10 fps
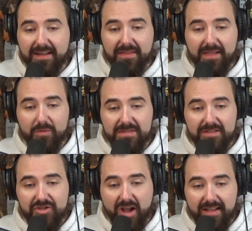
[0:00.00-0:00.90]
I think it was a
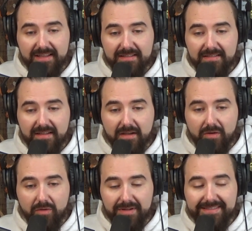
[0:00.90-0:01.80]
giant
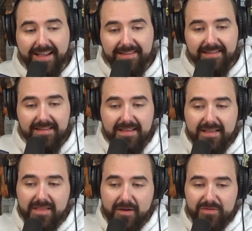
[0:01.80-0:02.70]
or a titan
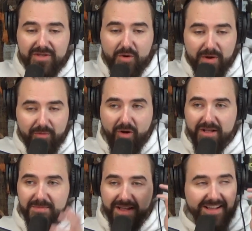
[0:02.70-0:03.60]
that was throwing
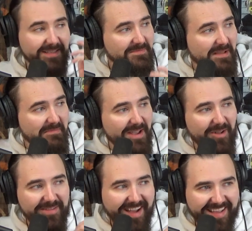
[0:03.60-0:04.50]
rocks behind him that made
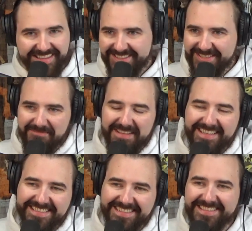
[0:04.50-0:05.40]
all the islands or something like that.